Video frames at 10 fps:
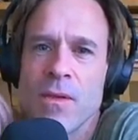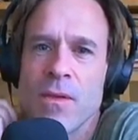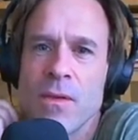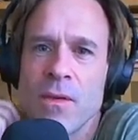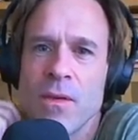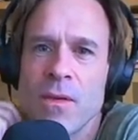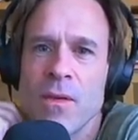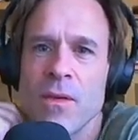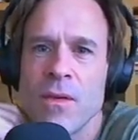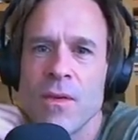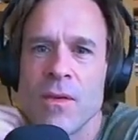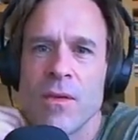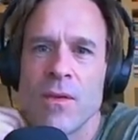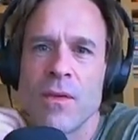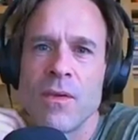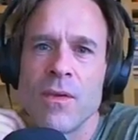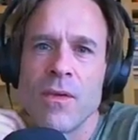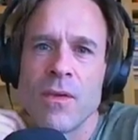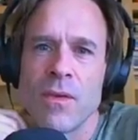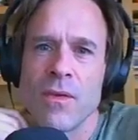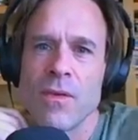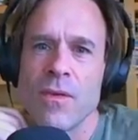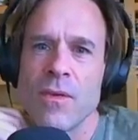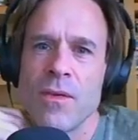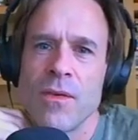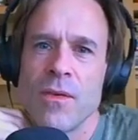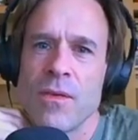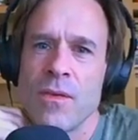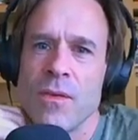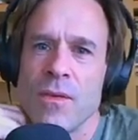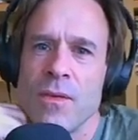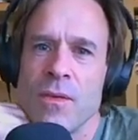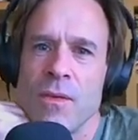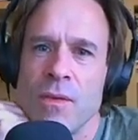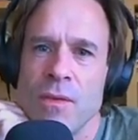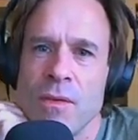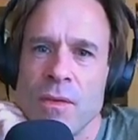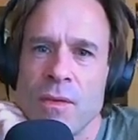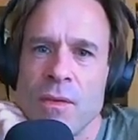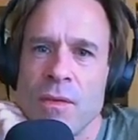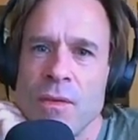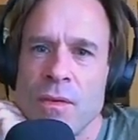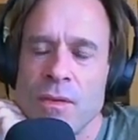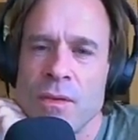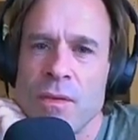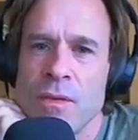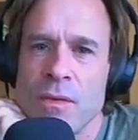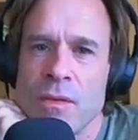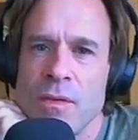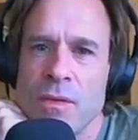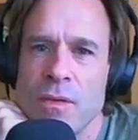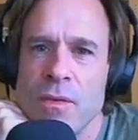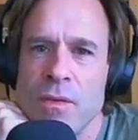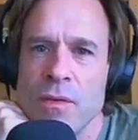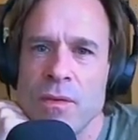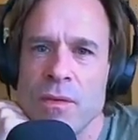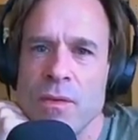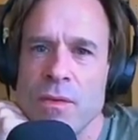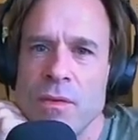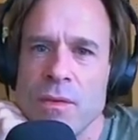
No words are spoken by the person on screen.